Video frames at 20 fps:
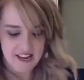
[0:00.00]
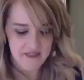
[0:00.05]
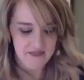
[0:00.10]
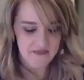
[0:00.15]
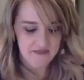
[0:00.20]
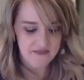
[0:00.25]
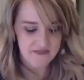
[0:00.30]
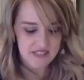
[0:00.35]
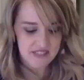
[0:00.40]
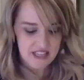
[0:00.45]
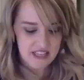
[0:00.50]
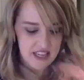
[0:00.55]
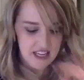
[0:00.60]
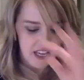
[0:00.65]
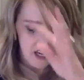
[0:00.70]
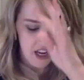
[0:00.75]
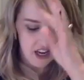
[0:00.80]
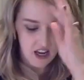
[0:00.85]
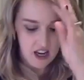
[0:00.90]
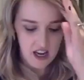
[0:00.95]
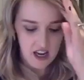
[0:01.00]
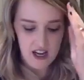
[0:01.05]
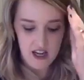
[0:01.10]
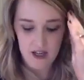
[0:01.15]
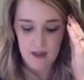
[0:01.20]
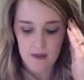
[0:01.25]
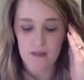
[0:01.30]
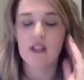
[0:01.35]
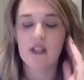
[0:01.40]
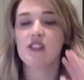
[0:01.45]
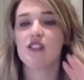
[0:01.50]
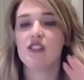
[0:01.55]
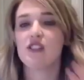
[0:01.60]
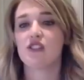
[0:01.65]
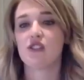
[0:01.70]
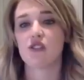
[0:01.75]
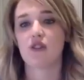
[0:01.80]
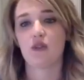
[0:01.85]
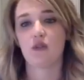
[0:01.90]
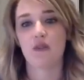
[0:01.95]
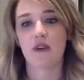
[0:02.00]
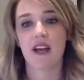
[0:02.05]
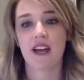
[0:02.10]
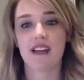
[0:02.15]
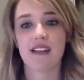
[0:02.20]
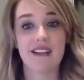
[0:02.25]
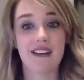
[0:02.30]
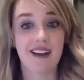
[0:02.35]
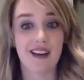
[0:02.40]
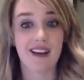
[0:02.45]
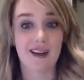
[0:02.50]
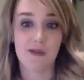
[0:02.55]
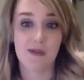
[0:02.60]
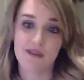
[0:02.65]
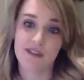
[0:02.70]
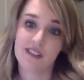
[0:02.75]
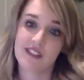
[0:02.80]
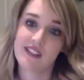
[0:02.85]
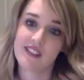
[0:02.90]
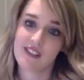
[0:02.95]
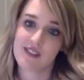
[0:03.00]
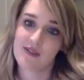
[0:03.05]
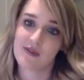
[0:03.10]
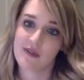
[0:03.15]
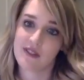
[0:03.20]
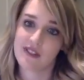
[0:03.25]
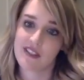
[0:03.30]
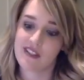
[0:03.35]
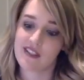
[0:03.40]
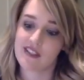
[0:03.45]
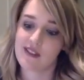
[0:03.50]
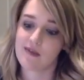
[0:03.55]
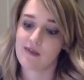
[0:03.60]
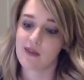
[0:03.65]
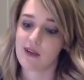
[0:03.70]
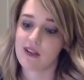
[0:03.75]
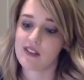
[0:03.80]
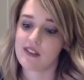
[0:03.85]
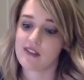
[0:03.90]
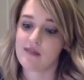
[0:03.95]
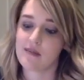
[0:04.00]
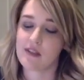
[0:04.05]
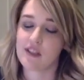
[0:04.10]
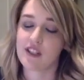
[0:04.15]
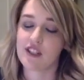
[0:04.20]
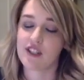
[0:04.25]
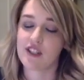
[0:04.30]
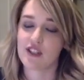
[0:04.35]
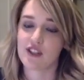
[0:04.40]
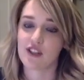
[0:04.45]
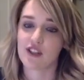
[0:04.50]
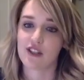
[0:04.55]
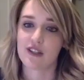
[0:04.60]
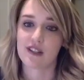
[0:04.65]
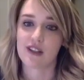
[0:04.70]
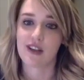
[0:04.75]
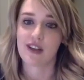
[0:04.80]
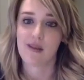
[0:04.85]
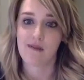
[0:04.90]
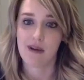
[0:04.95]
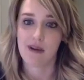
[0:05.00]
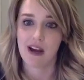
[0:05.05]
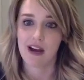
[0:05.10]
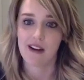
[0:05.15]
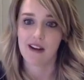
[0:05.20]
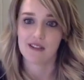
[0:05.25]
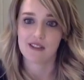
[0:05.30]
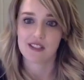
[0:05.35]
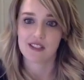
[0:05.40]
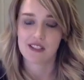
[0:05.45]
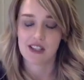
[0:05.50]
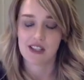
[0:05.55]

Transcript: am. So we had a couple of constituents express some concerns about